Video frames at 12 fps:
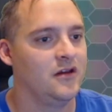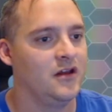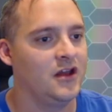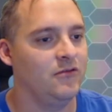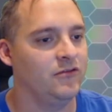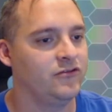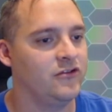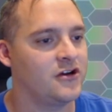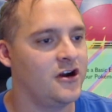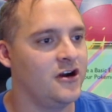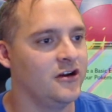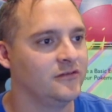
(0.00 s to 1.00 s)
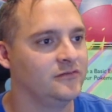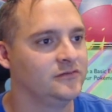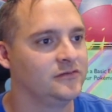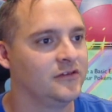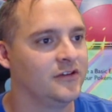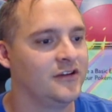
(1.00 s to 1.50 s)
And we'll draw a card.
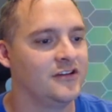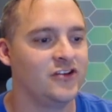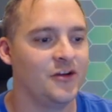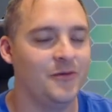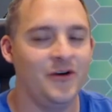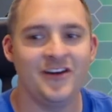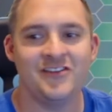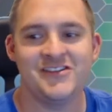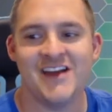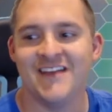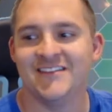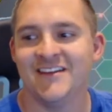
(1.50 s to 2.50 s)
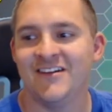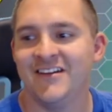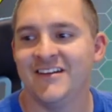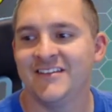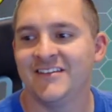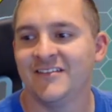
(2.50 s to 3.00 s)
Turbo Energize, there it
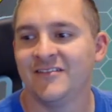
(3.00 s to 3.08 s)
is.